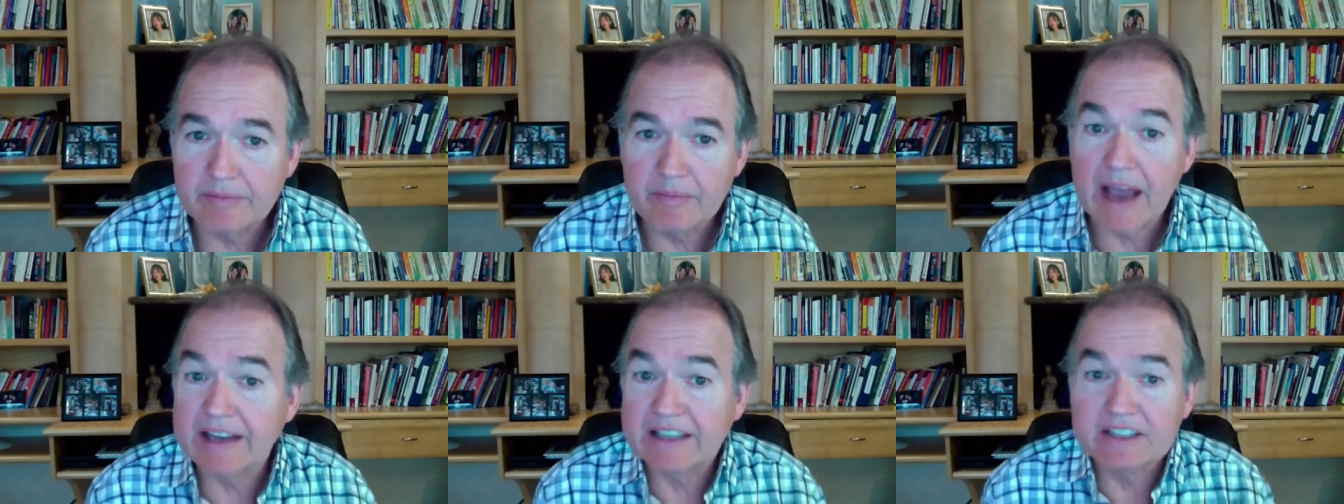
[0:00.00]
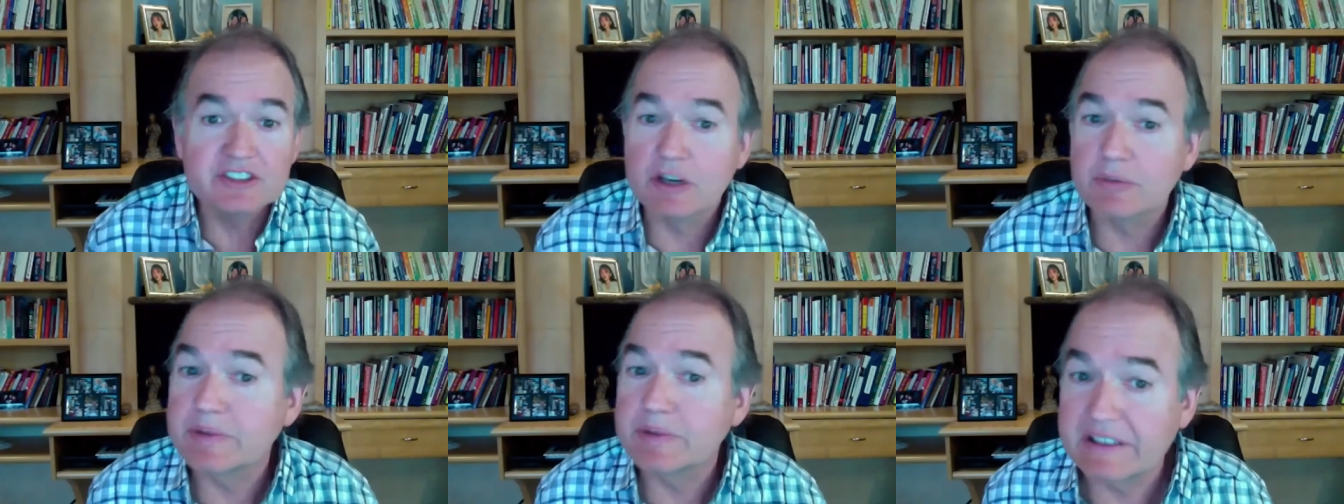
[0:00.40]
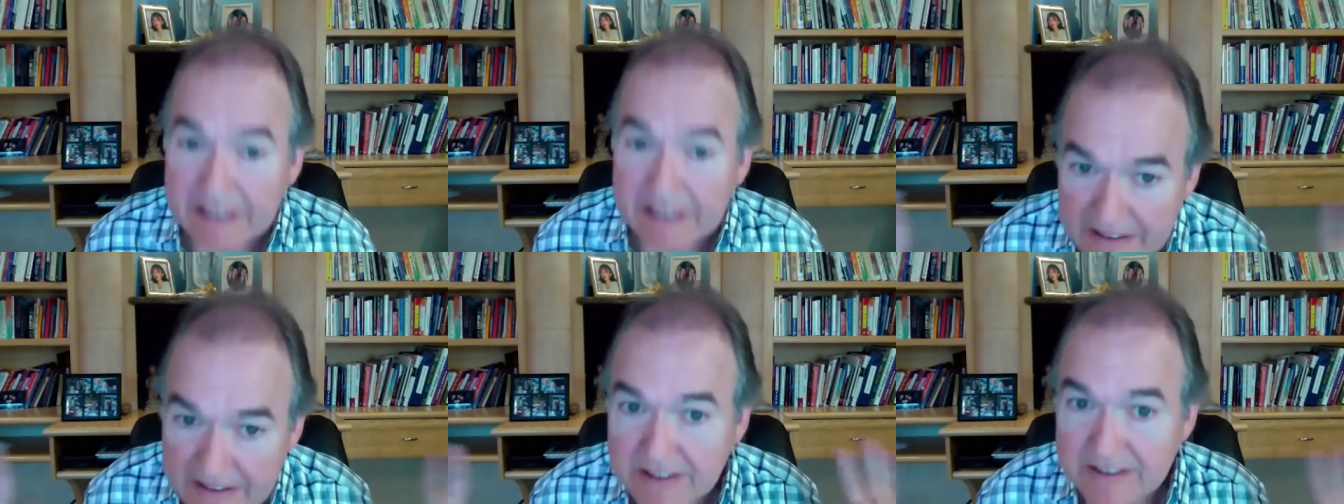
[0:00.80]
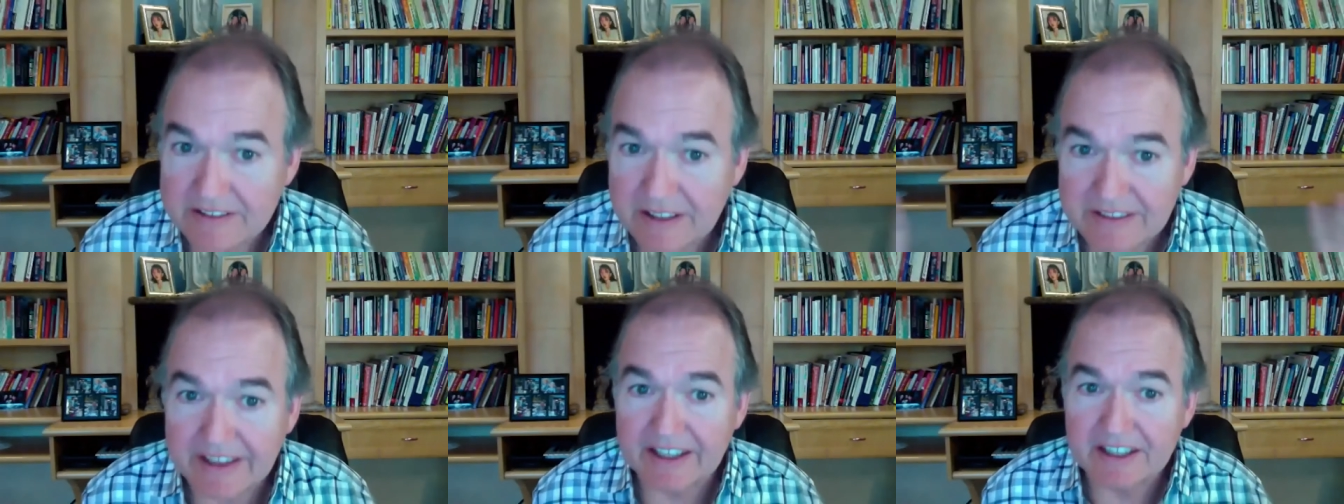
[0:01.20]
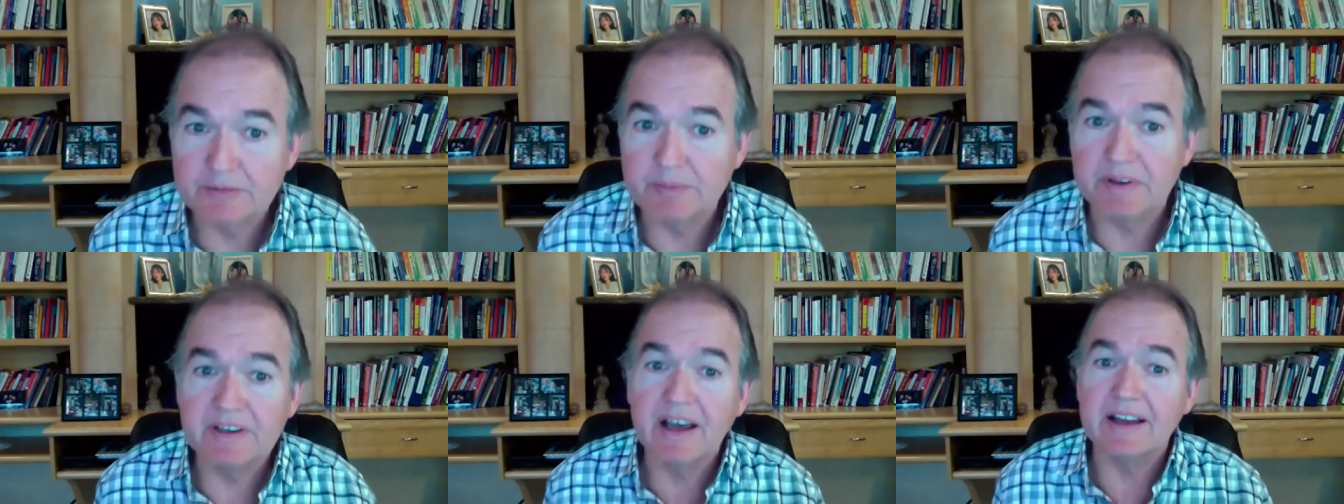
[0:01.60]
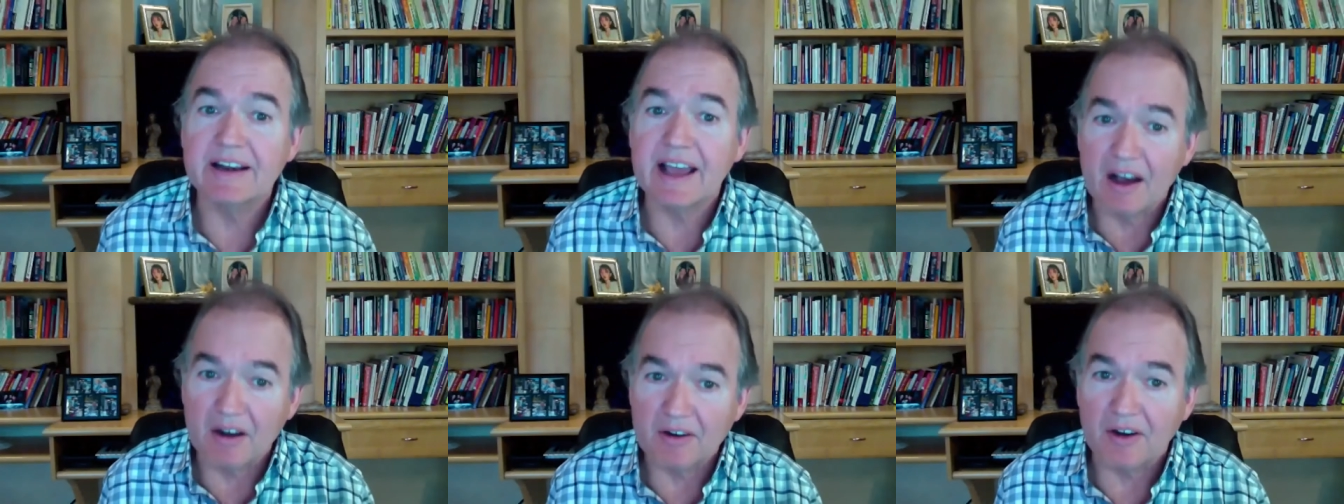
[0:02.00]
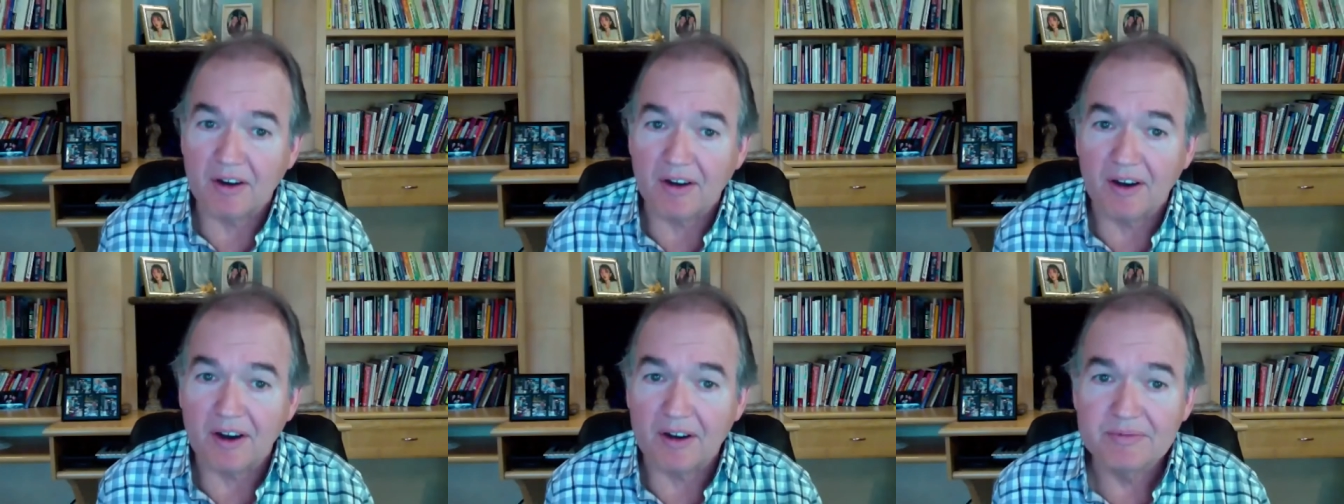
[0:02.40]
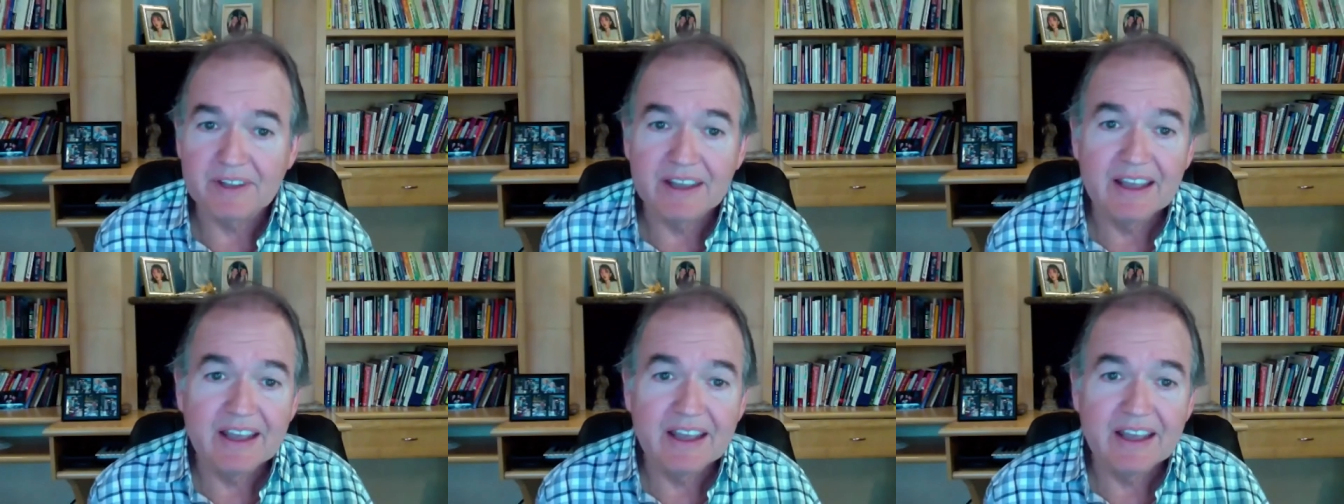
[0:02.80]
I can still be addicted to things, but not alcohol.